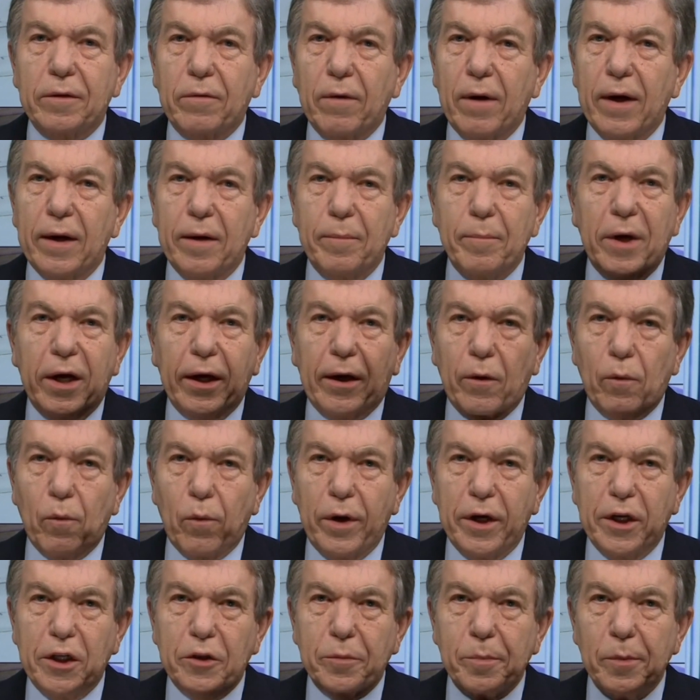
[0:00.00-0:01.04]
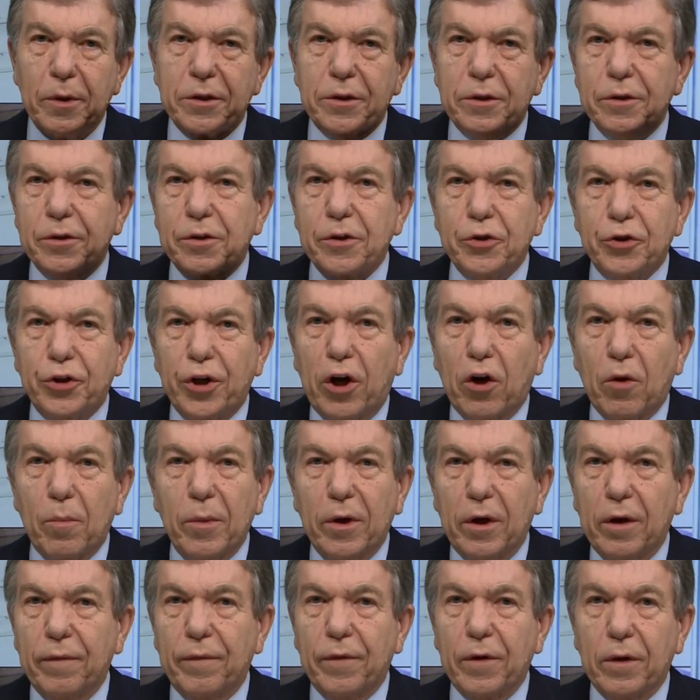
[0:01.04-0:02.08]
trying to make arrangements as the
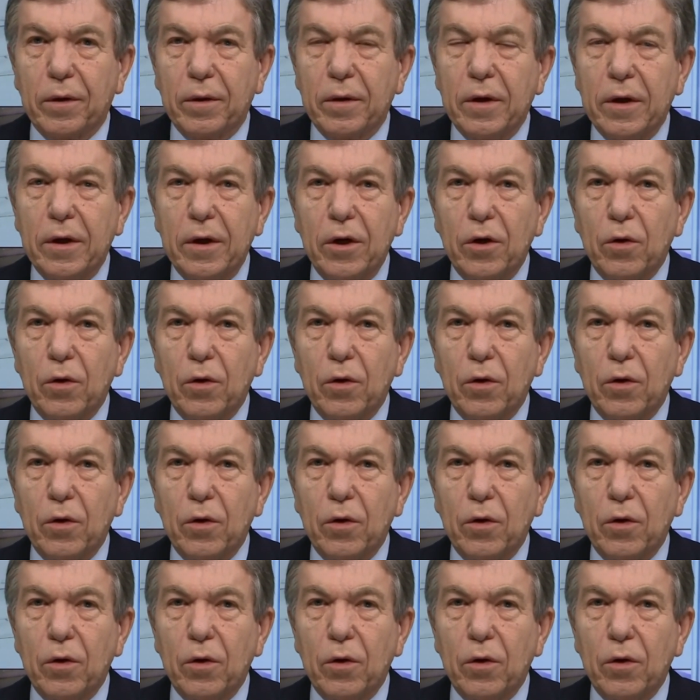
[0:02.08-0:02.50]
chairman of the